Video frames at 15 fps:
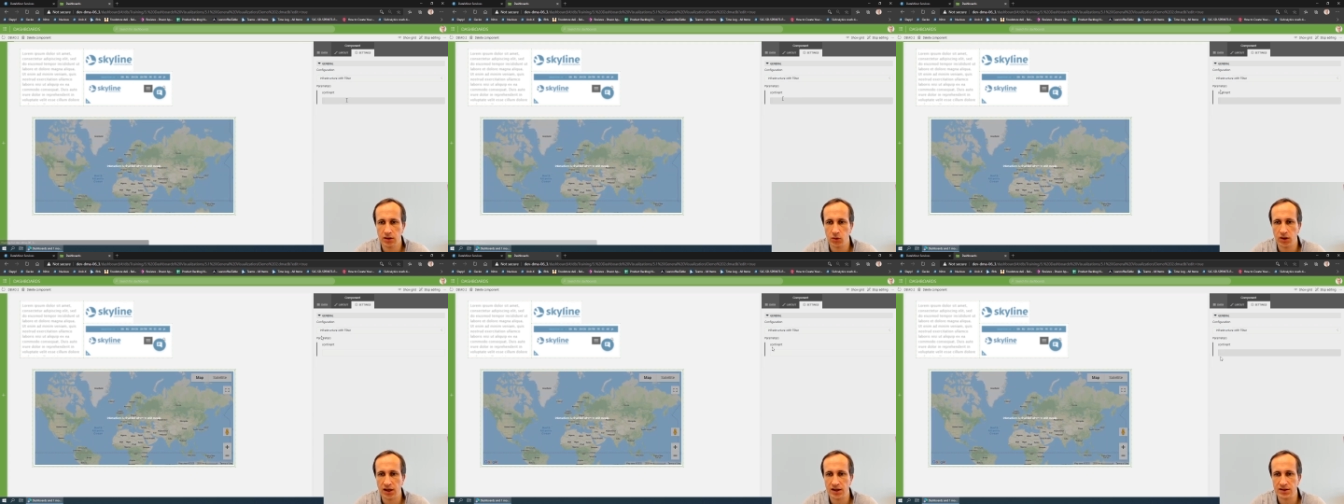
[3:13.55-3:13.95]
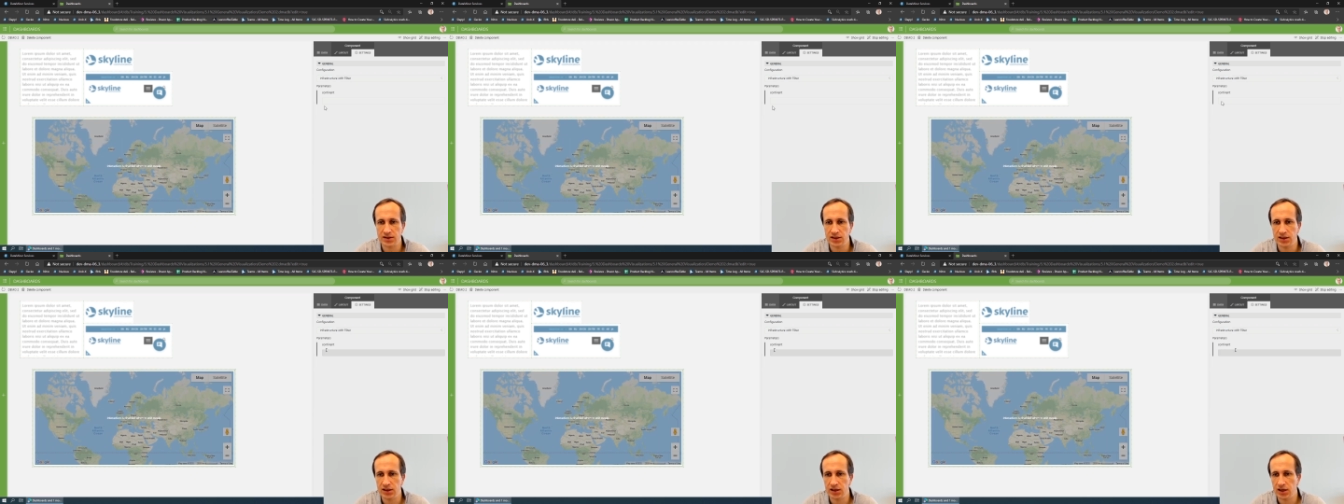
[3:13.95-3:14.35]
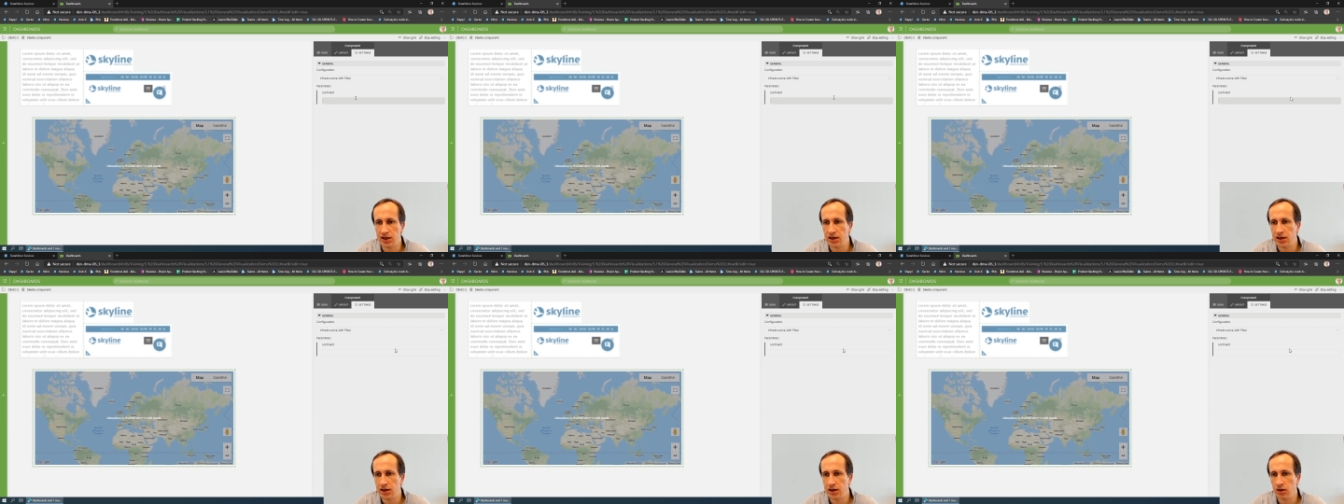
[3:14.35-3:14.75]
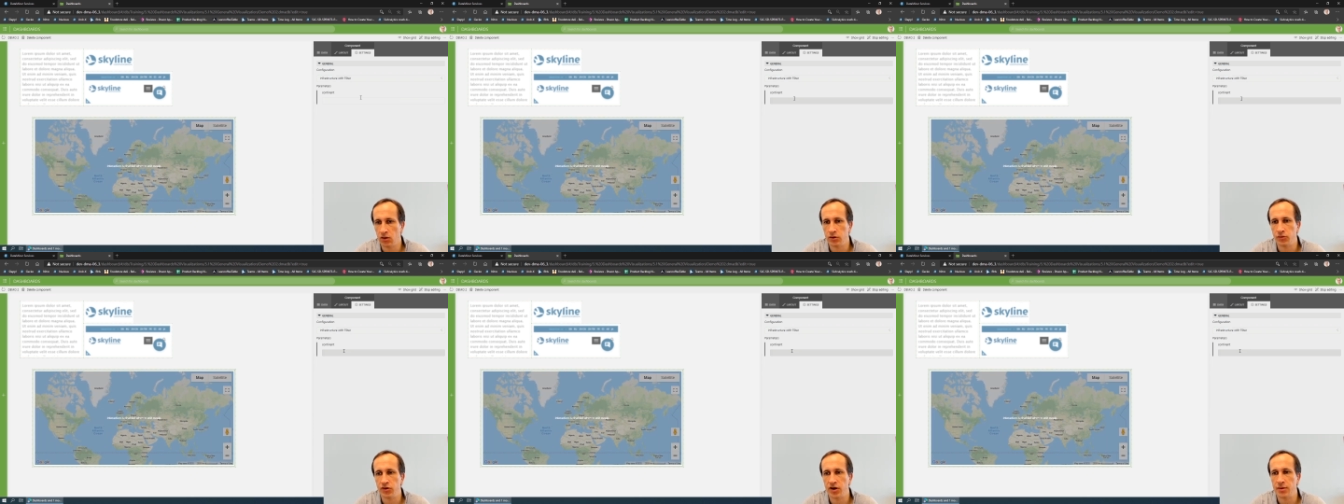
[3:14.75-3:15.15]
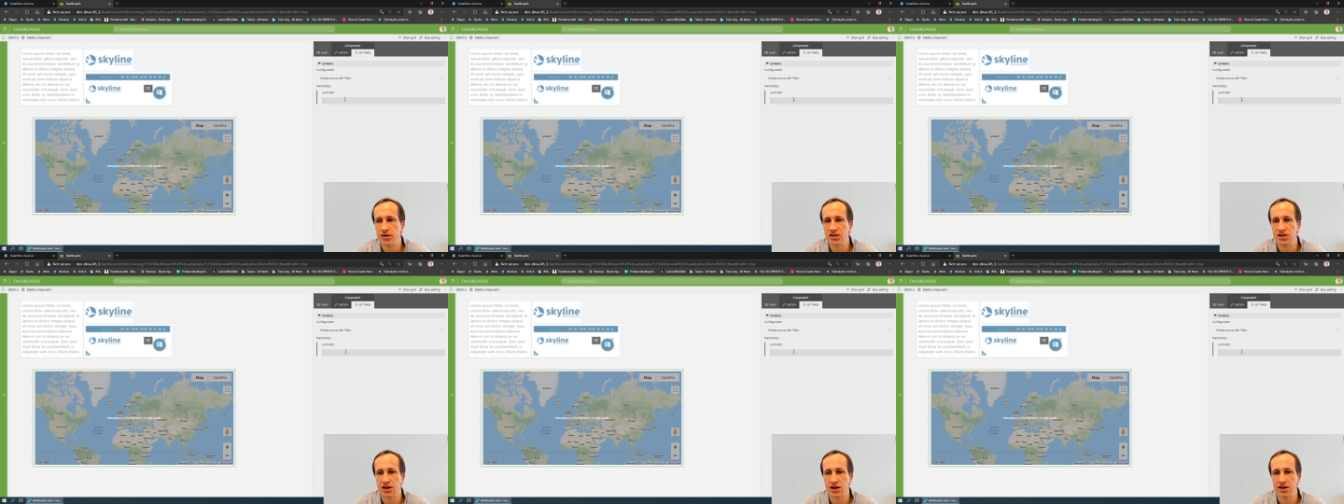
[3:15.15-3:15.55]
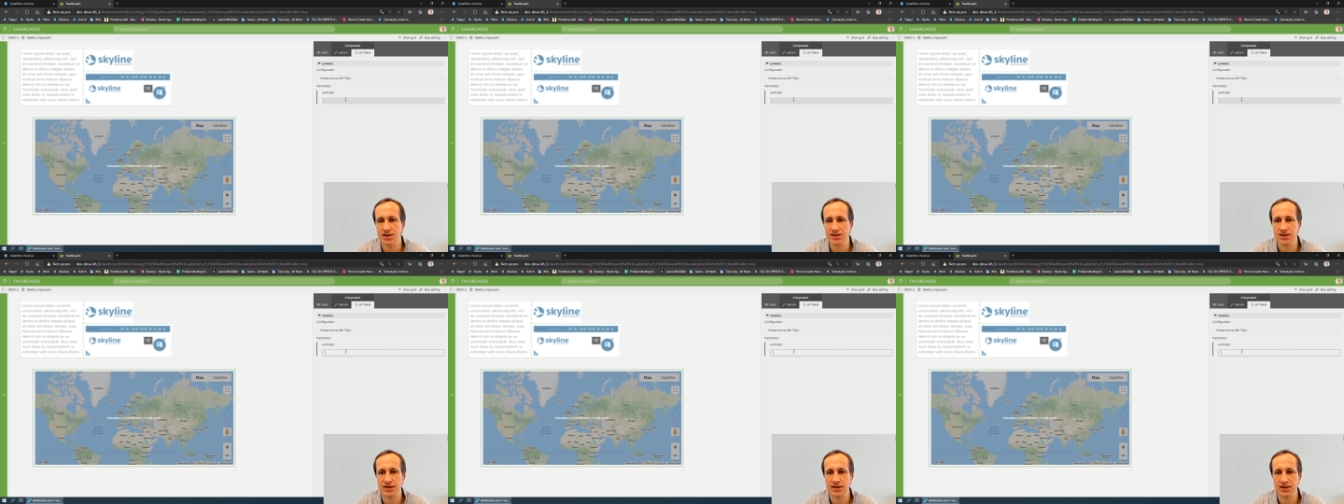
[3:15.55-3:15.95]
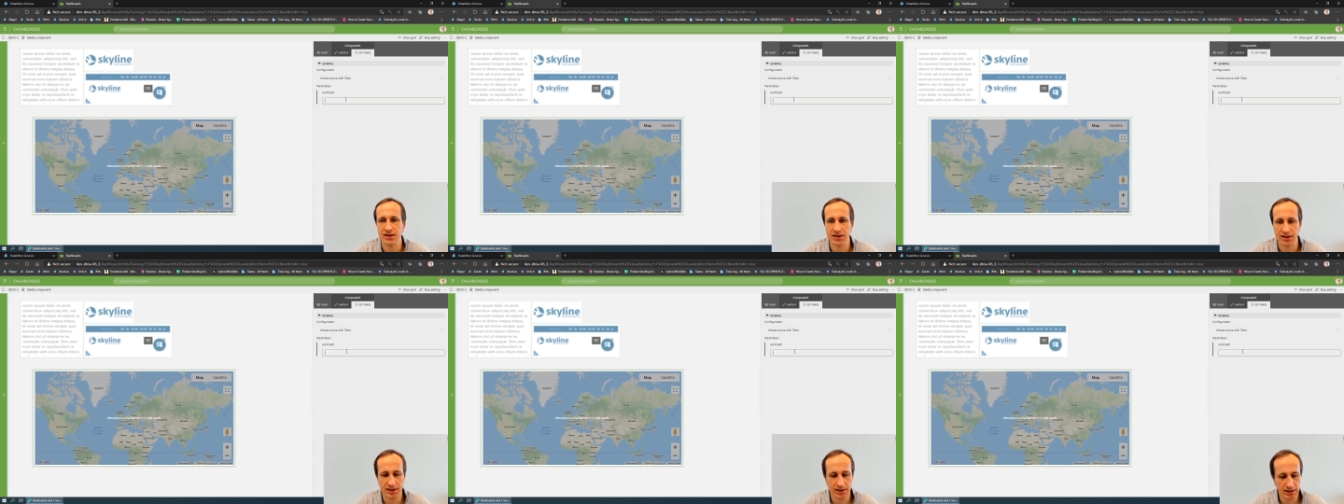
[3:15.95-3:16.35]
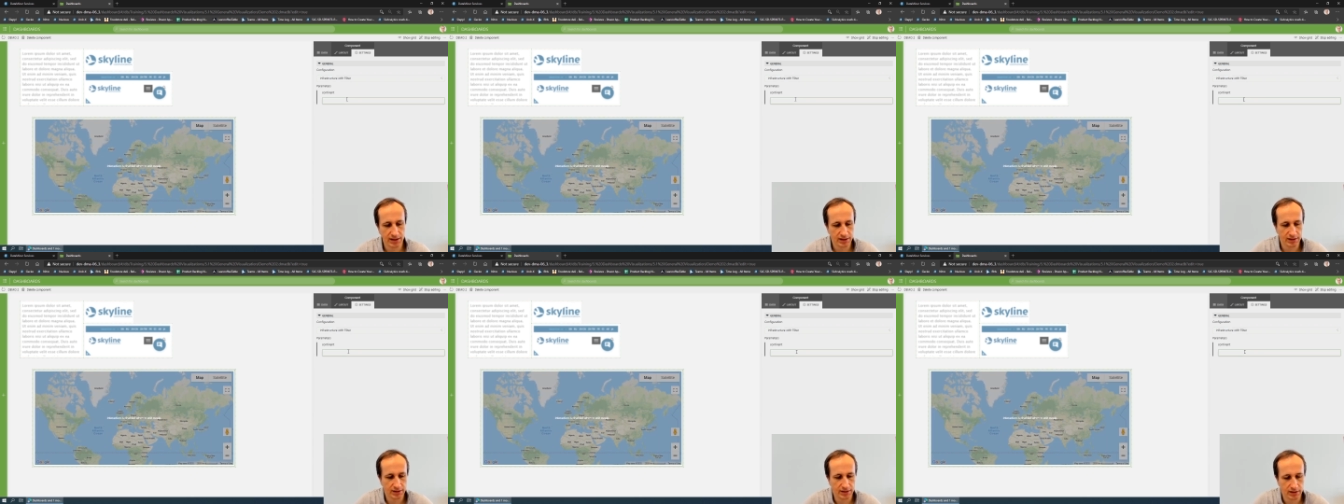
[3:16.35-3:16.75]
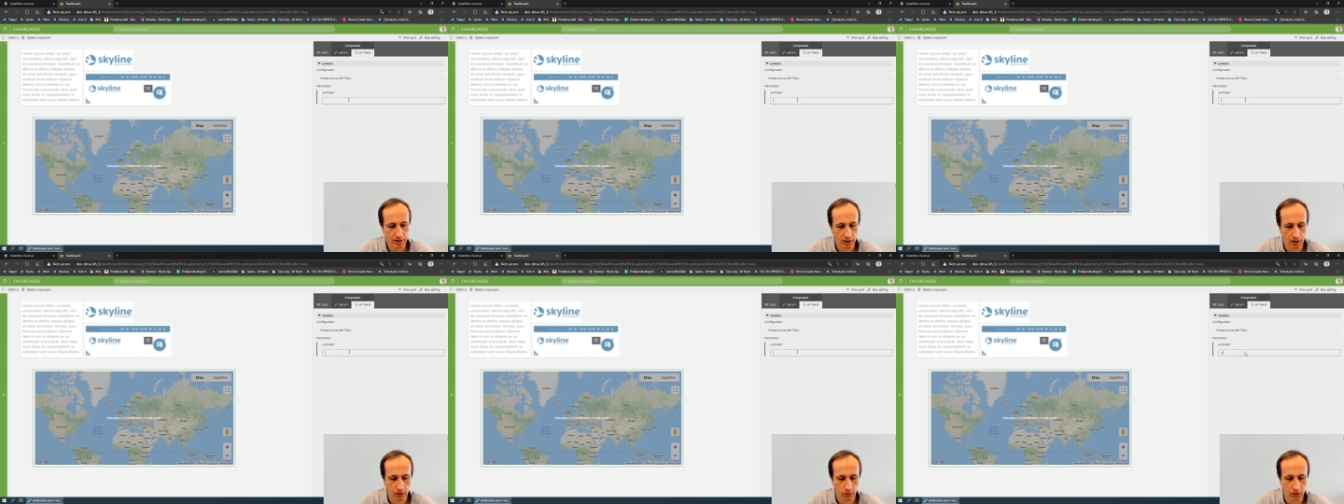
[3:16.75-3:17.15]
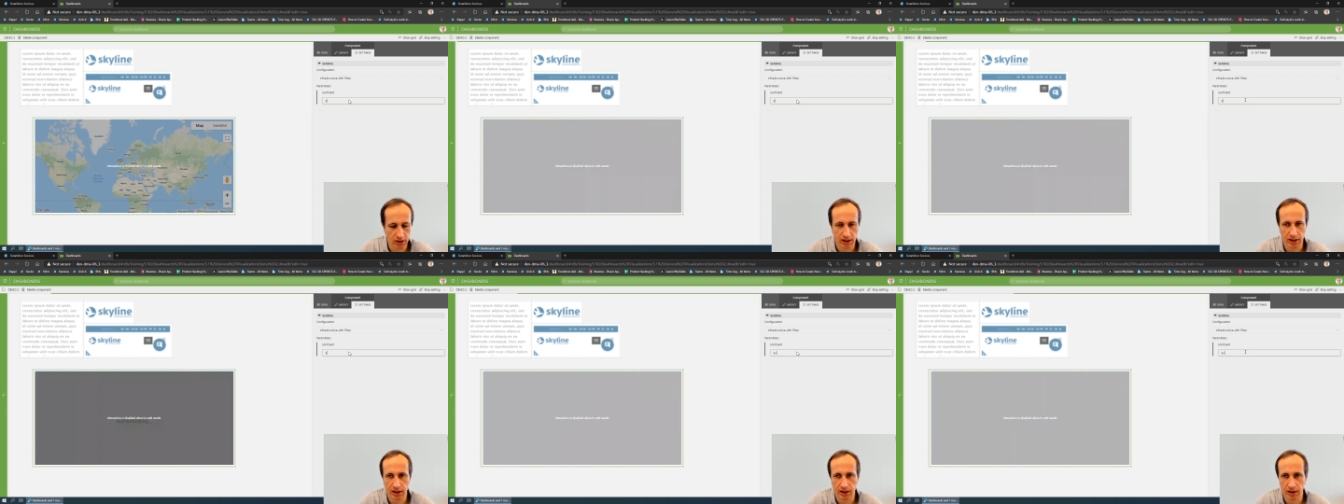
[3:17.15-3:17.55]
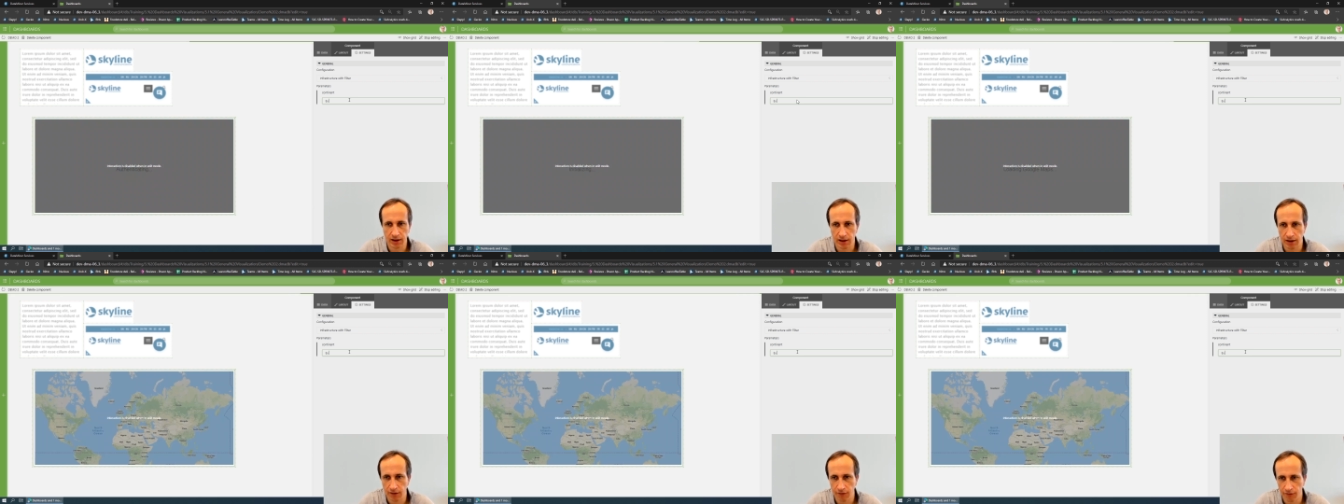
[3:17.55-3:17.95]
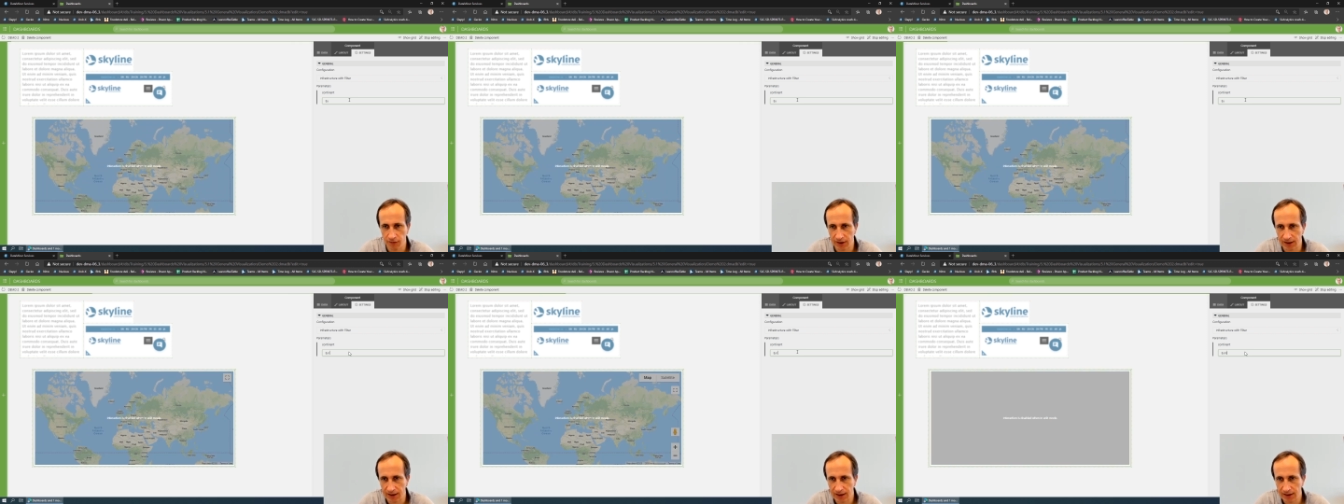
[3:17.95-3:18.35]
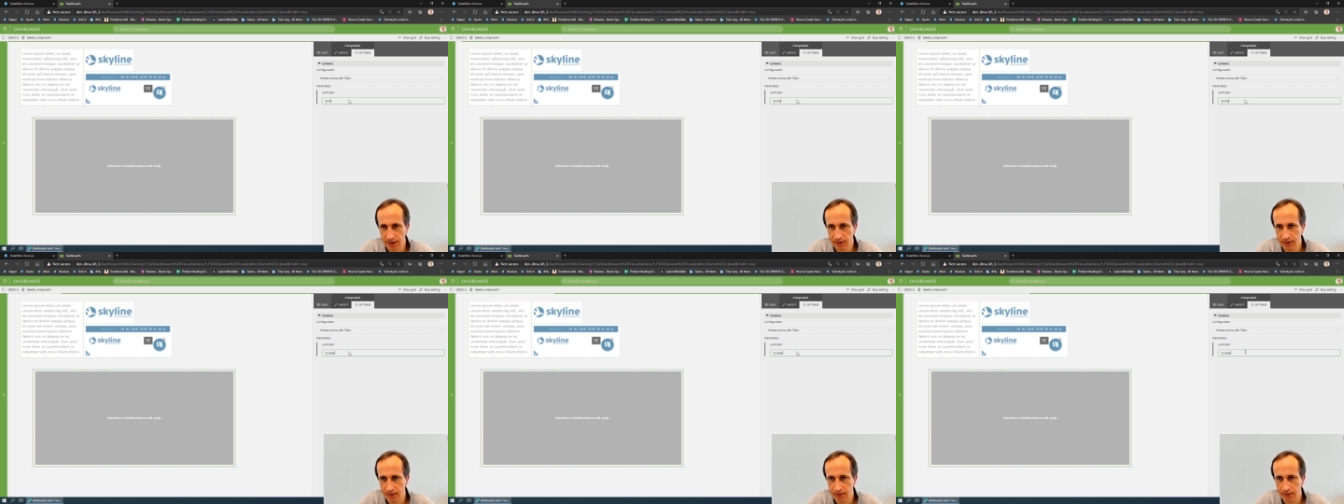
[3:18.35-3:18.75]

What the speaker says: we can see all the parameters are listed in here. We can fill it in.